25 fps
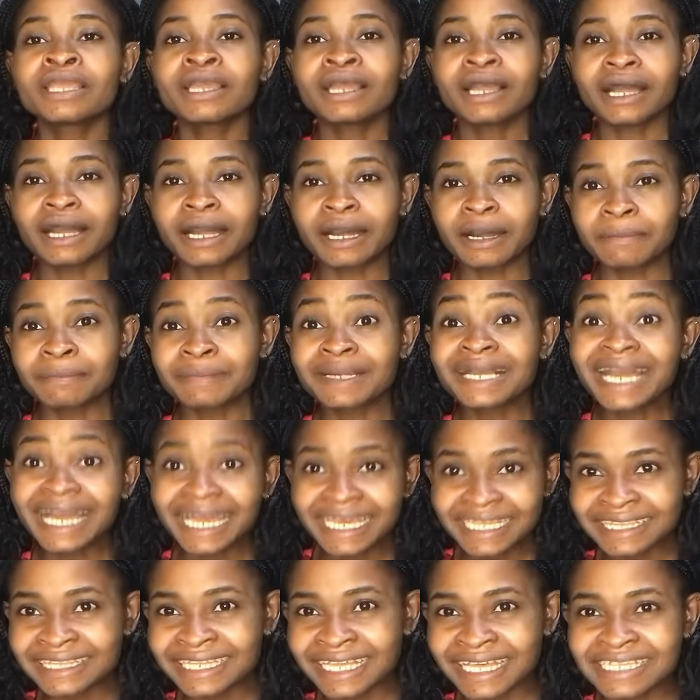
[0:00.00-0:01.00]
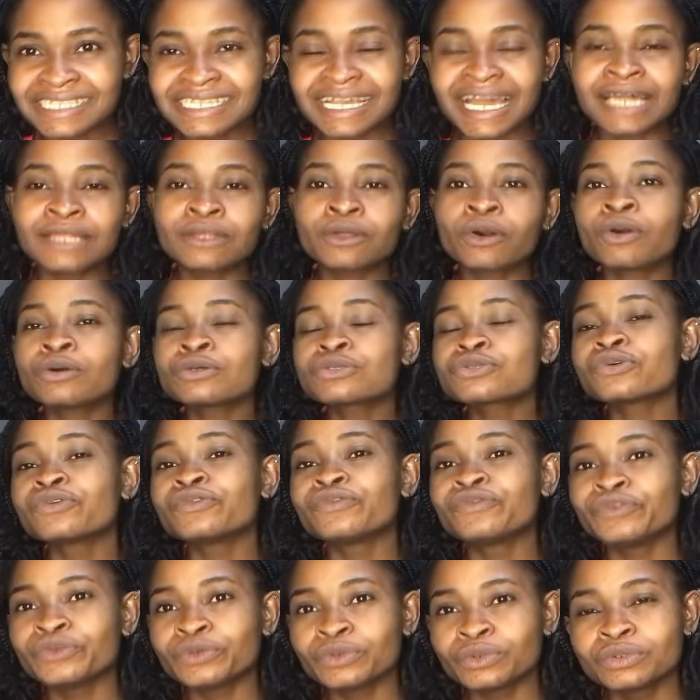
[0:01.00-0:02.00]
kindness, and also
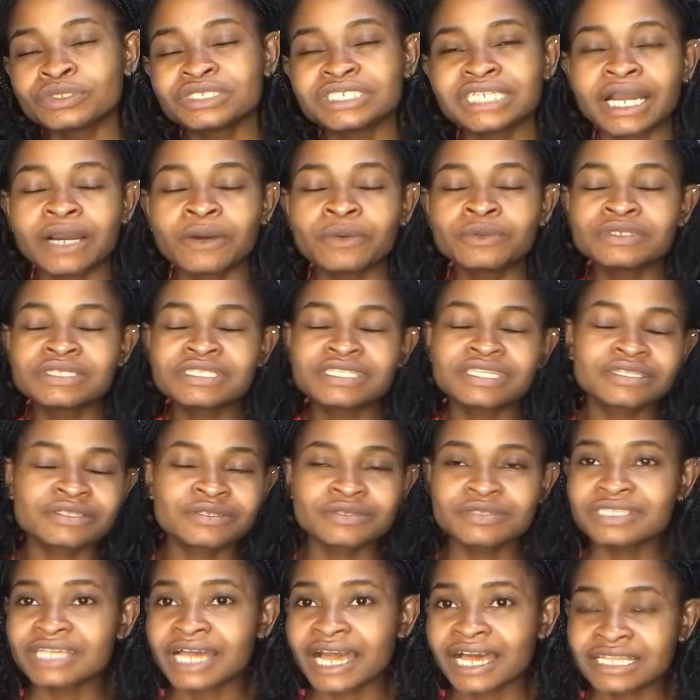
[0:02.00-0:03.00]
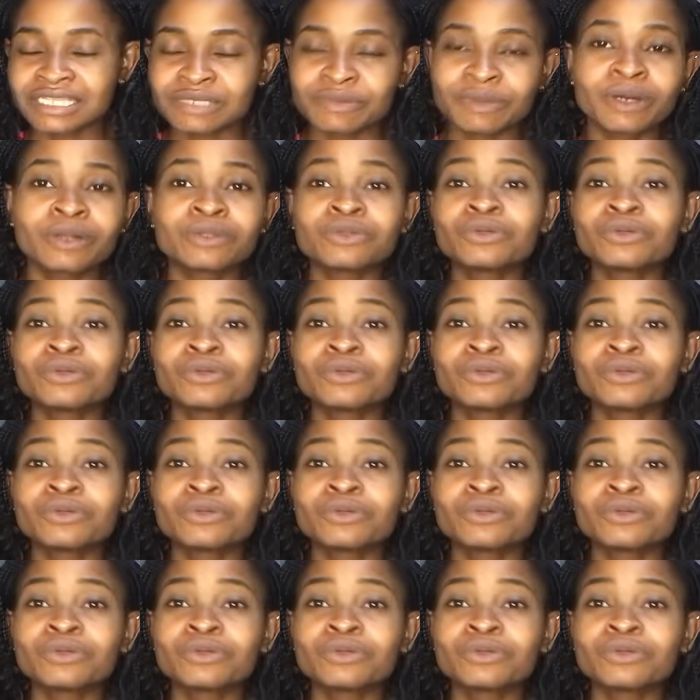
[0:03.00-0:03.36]
view their own status as well.